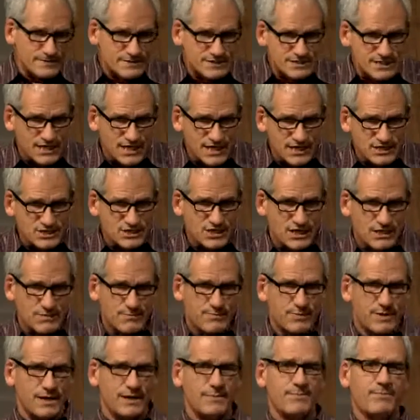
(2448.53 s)
teaching
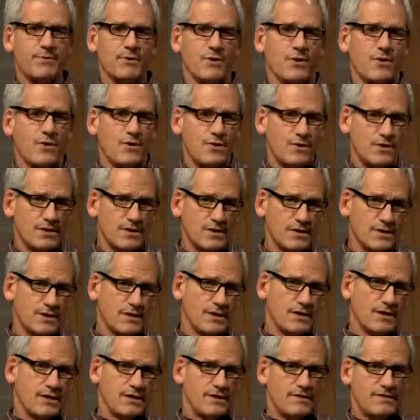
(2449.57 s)
people
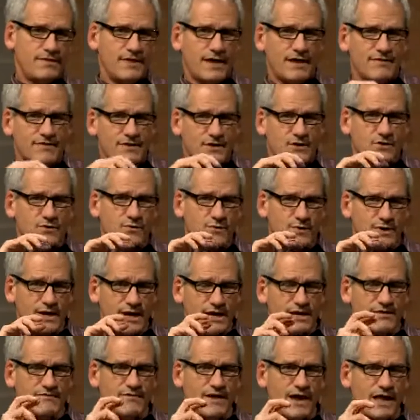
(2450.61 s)
that the
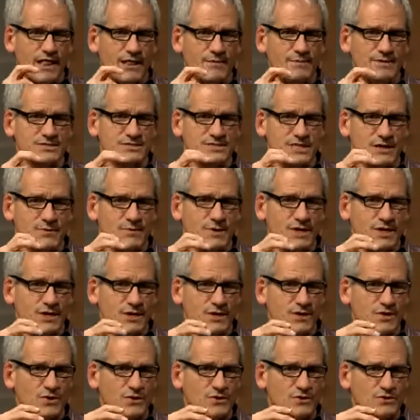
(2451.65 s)
creative elements that we
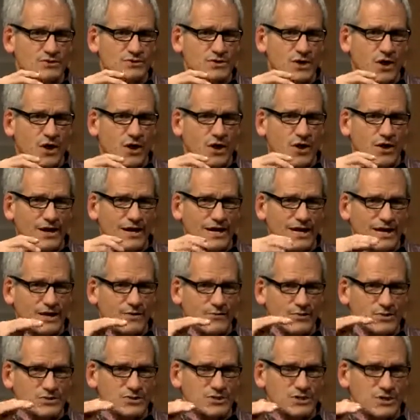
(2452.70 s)
use are
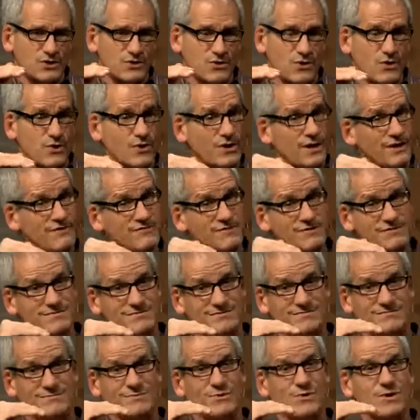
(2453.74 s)
equal to or even
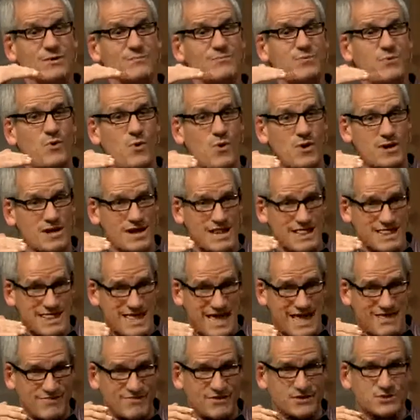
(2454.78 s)
more important
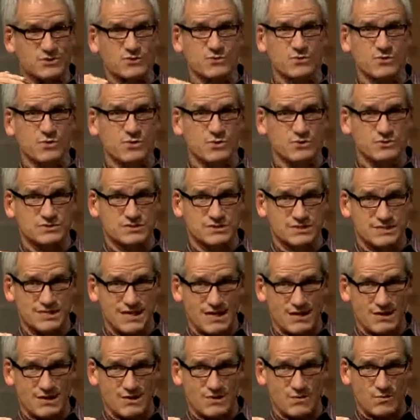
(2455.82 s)
than the truths
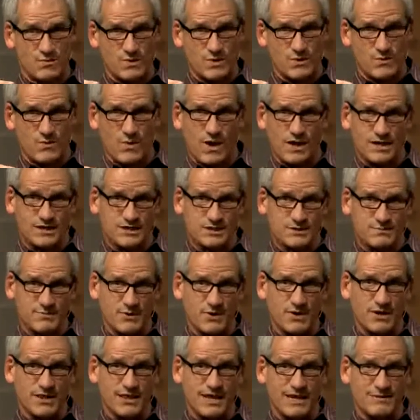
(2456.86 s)
that we're wanting to
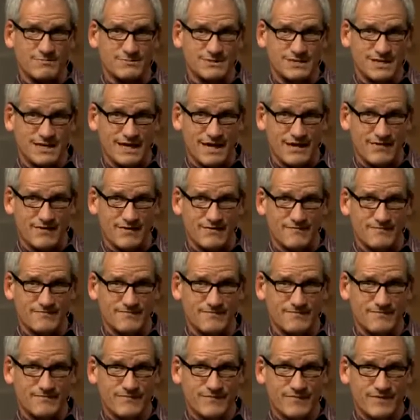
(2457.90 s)
proclaim together.
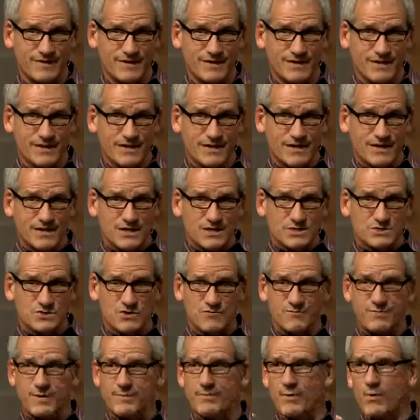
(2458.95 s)
So
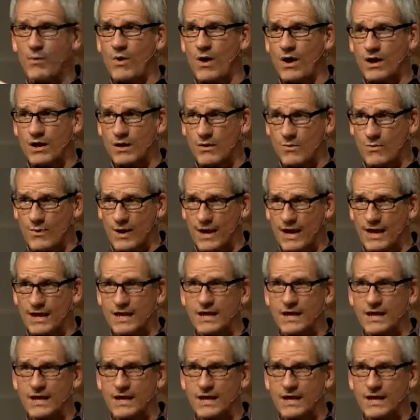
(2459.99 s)
if people walk away